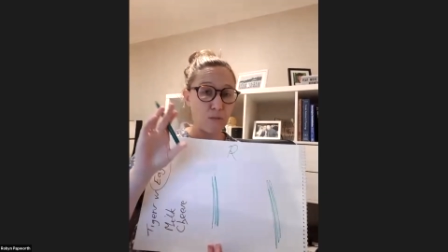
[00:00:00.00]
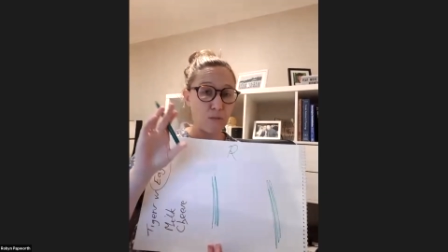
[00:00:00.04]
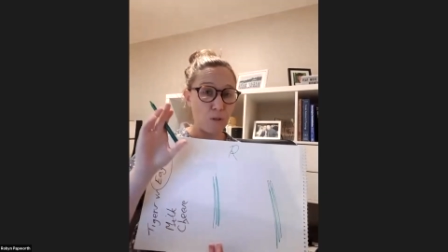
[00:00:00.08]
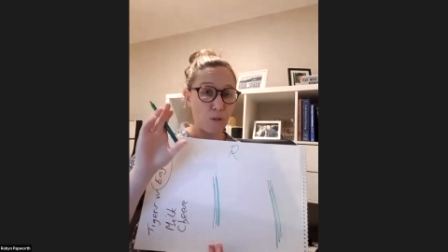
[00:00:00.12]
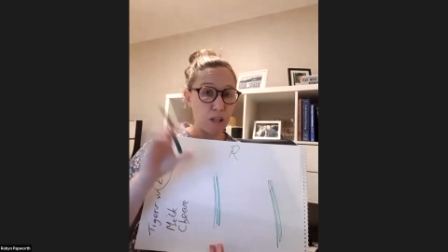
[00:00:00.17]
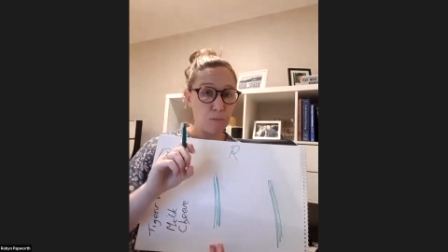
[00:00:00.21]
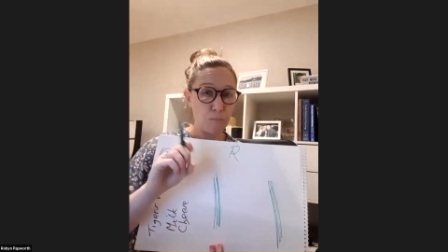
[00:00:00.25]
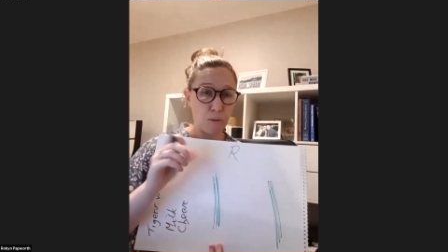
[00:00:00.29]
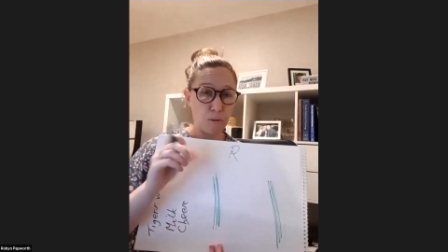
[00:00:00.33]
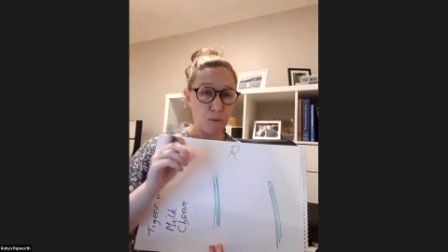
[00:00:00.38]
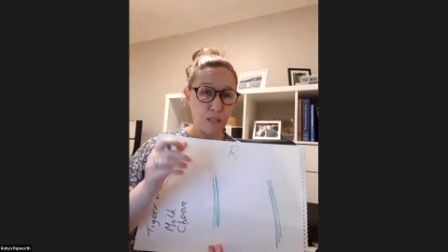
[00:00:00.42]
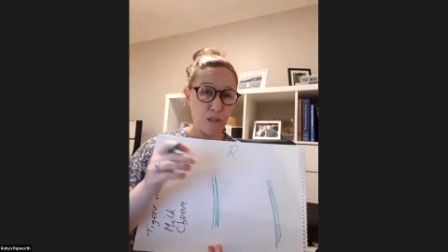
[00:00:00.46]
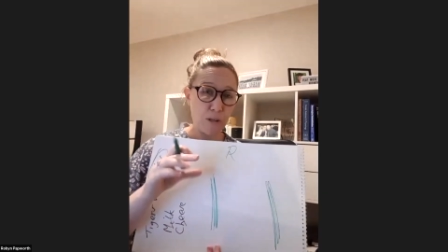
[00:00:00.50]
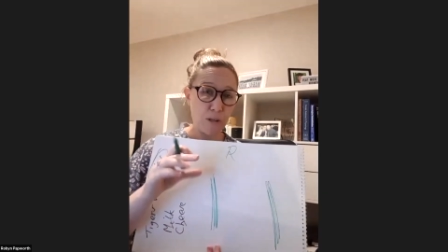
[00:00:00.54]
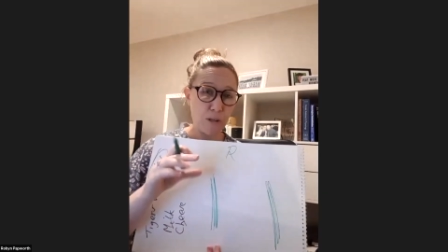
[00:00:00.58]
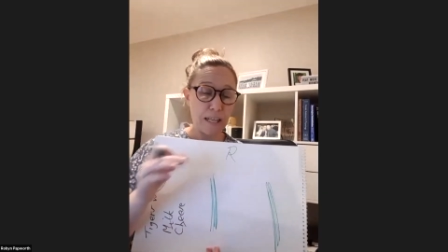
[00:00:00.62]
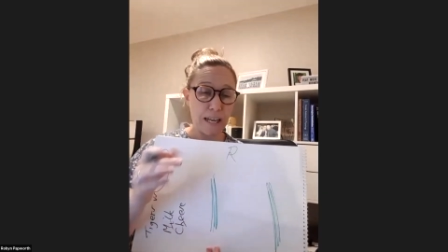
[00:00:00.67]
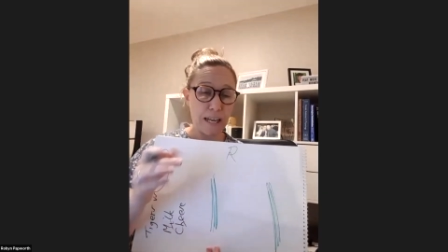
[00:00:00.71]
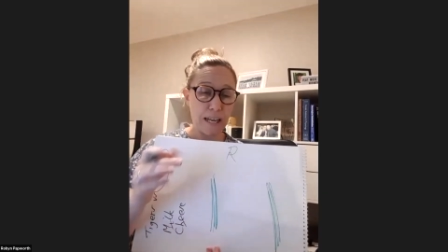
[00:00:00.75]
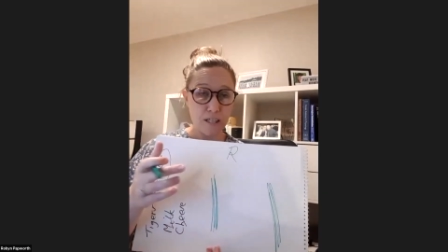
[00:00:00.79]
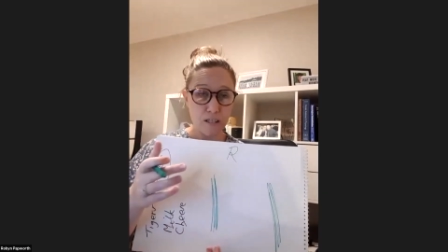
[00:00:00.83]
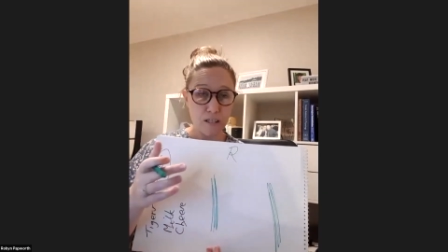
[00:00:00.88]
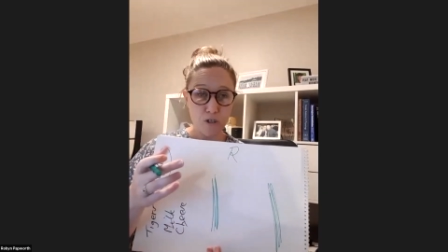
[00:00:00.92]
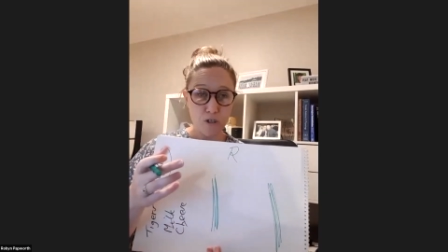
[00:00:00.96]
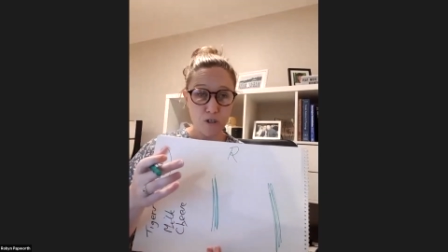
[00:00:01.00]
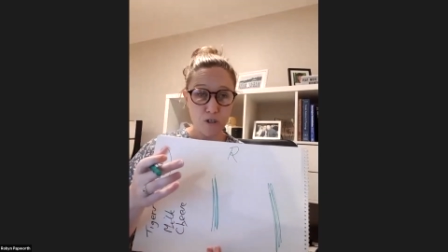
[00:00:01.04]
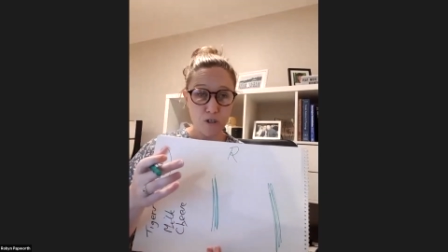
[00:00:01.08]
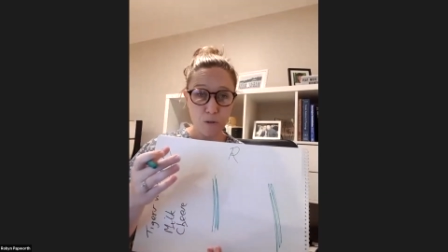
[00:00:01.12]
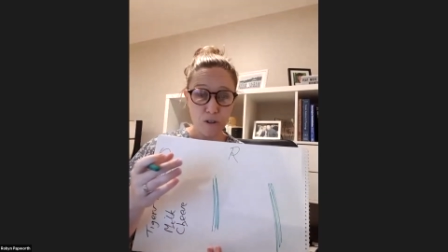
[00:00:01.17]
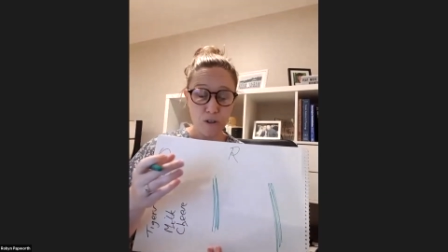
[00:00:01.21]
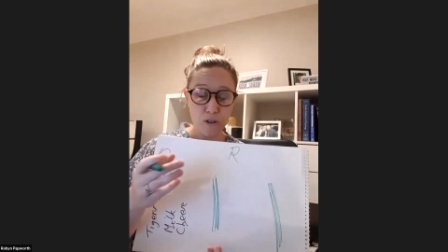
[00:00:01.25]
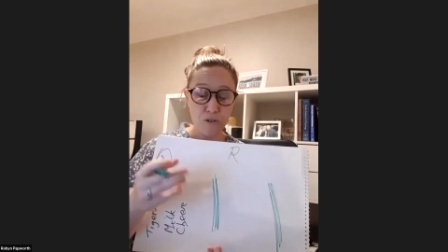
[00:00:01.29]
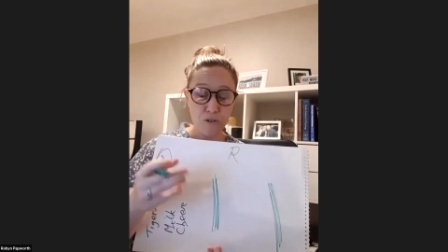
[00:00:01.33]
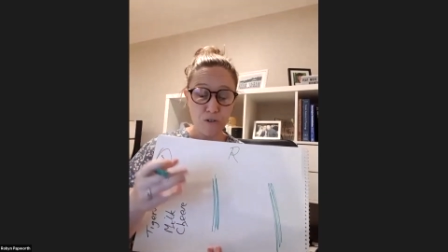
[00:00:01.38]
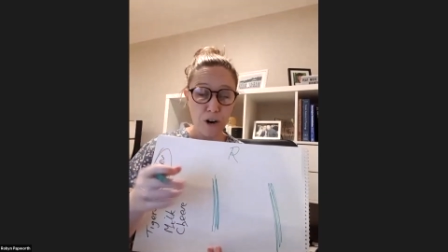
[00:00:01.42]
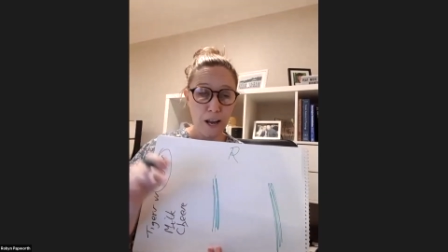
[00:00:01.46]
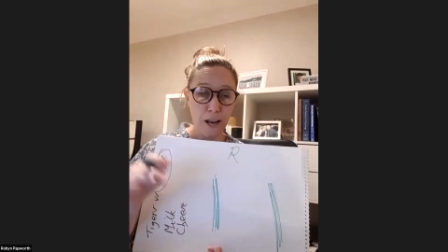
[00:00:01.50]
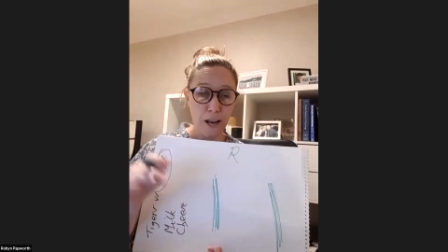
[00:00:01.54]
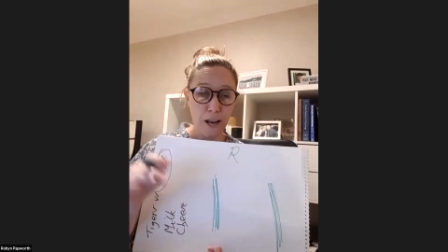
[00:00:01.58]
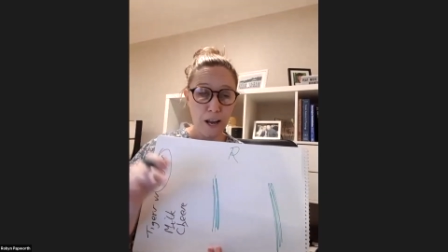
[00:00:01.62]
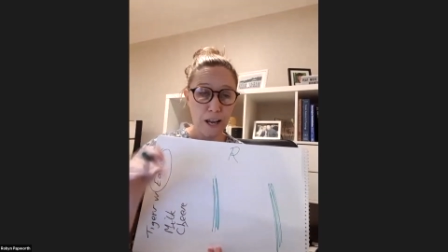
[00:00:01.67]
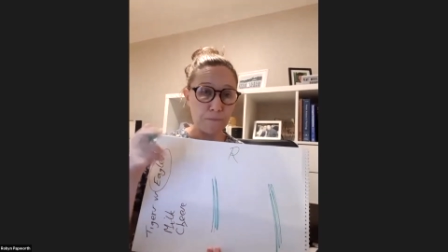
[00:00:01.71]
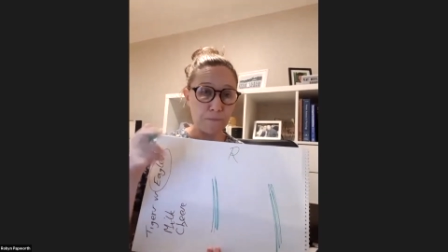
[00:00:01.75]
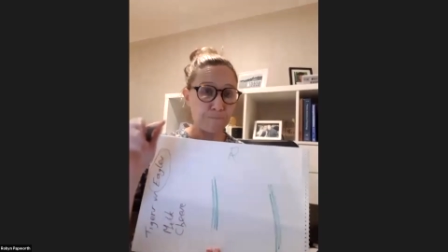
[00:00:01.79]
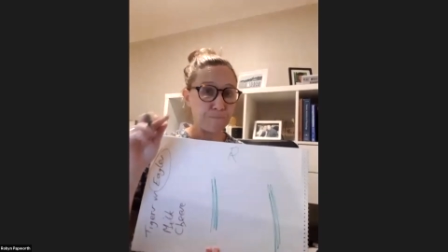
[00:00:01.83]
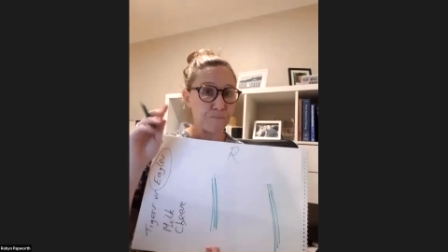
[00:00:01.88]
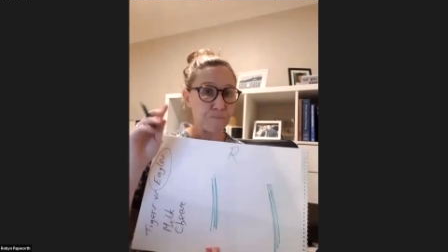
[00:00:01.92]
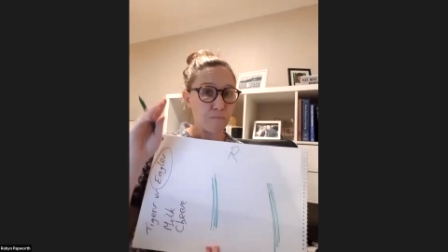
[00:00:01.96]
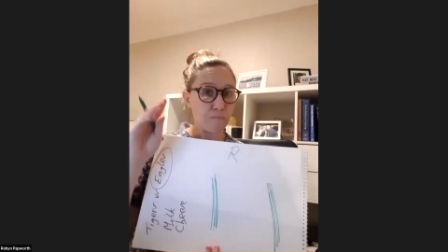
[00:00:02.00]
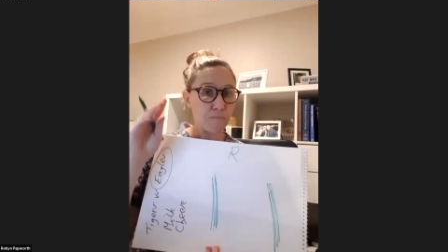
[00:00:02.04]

when between the ages of 2 and 3,